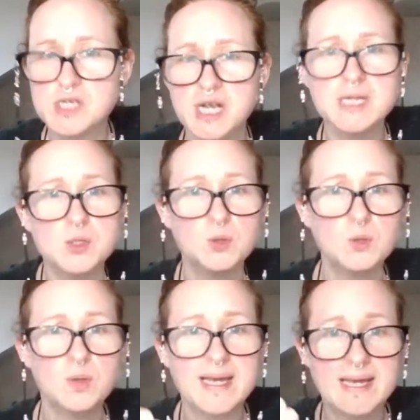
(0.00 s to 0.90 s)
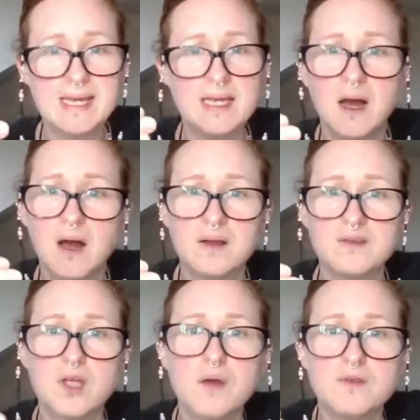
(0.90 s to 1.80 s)
gentle
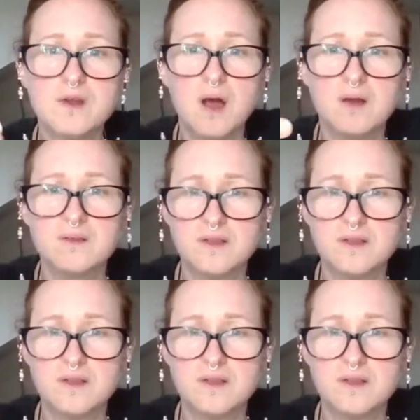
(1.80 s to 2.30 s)
hugs, ghost hugs.